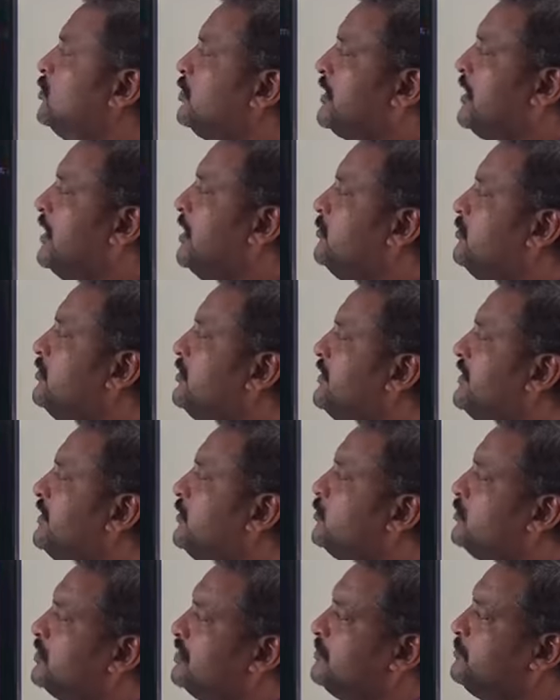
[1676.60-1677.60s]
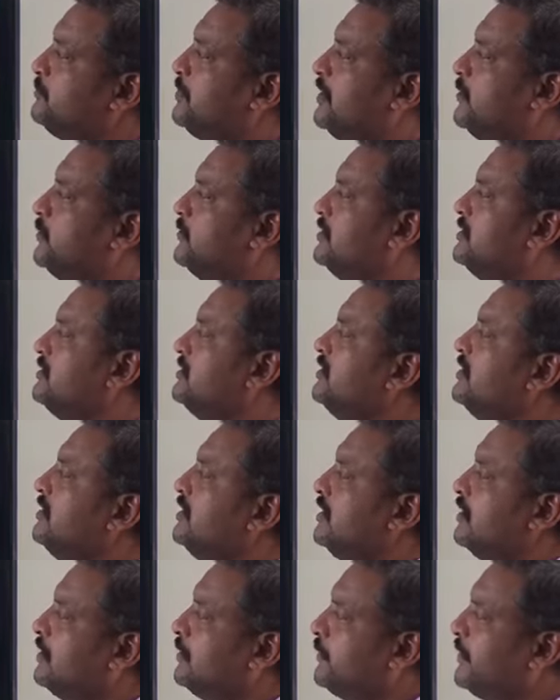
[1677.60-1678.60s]
Vocabulary word power.
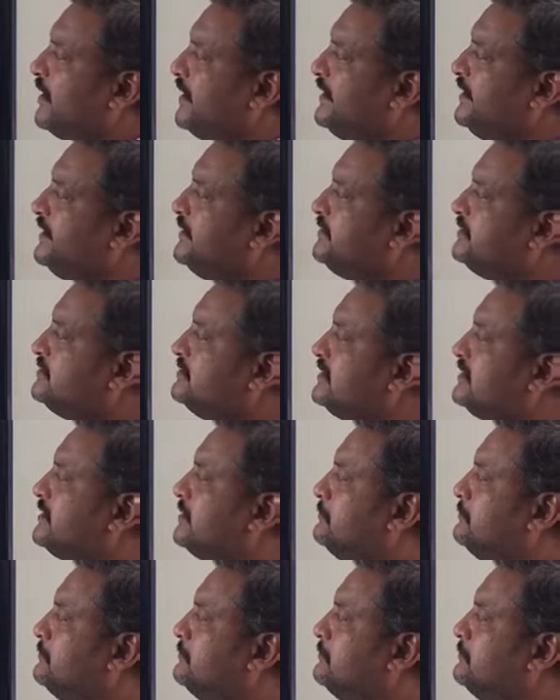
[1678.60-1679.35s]
Write the